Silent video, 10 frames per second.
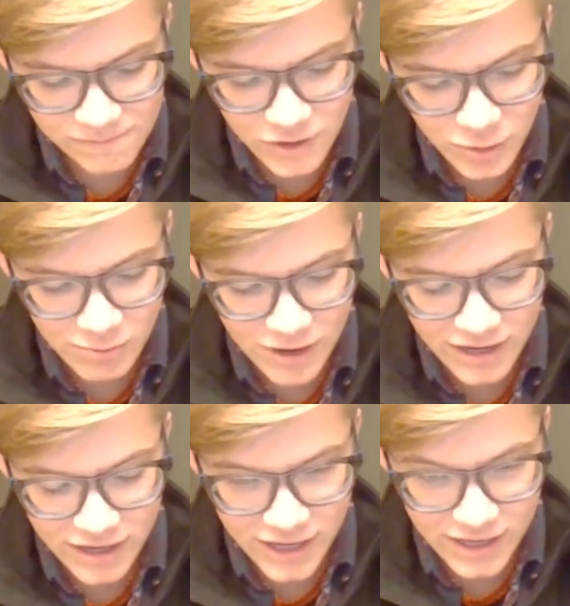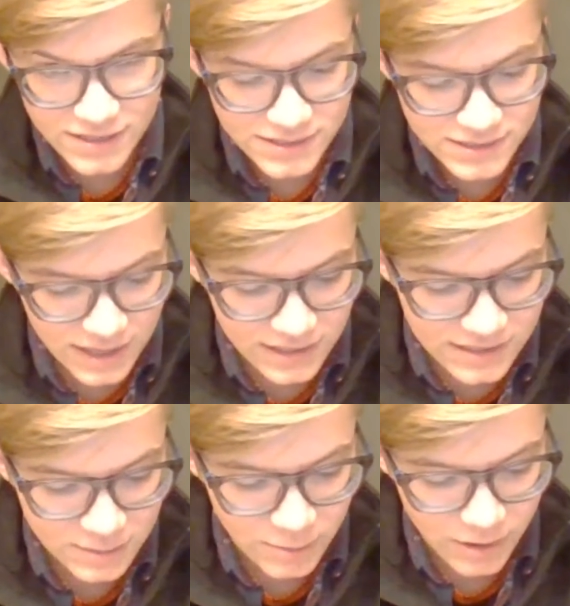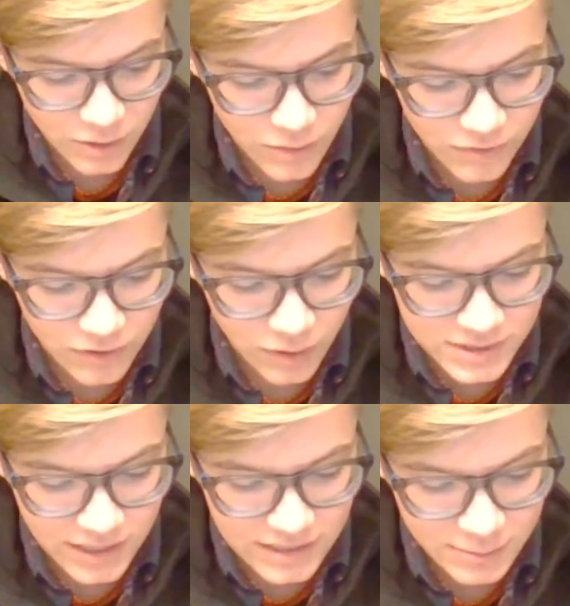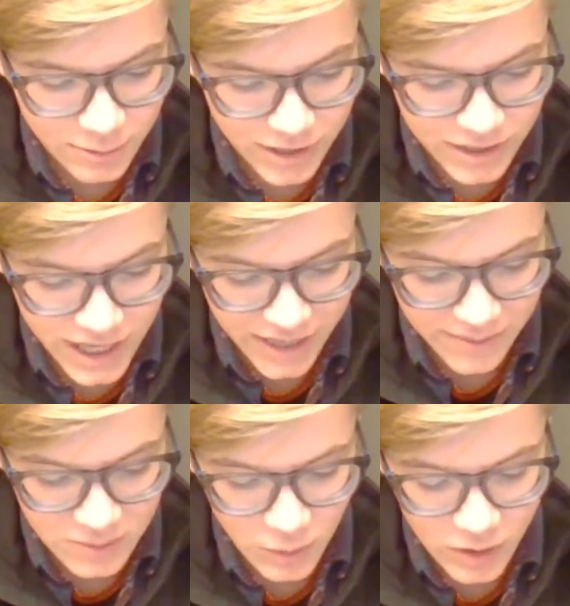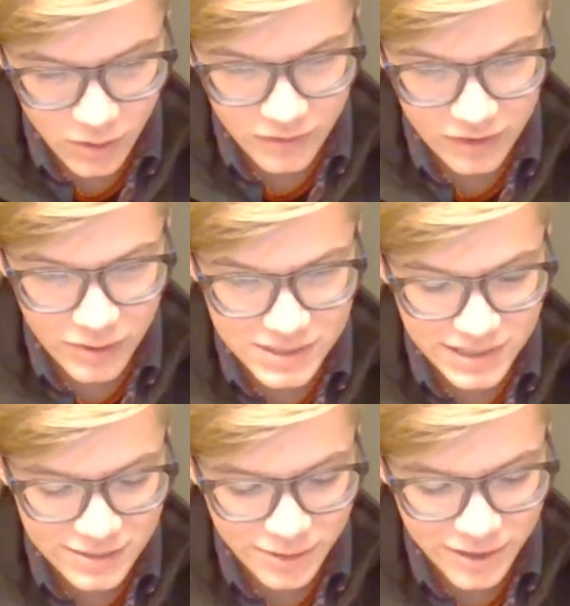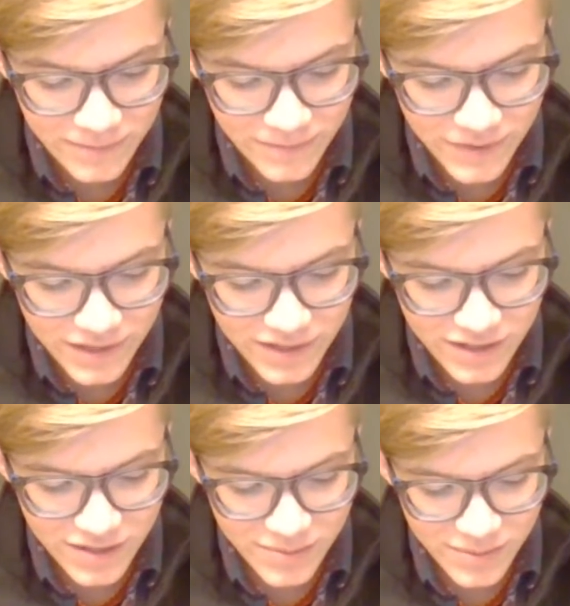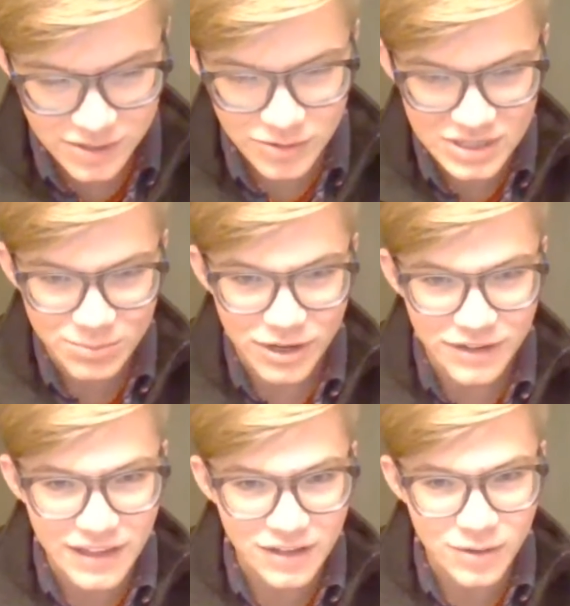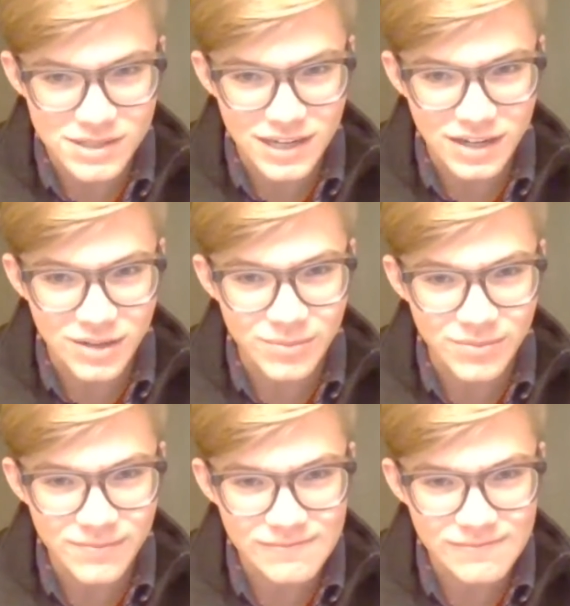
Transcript: you could write it as sine squared over cosine squared times 1 over cosine squared, because you can just break that cosine up.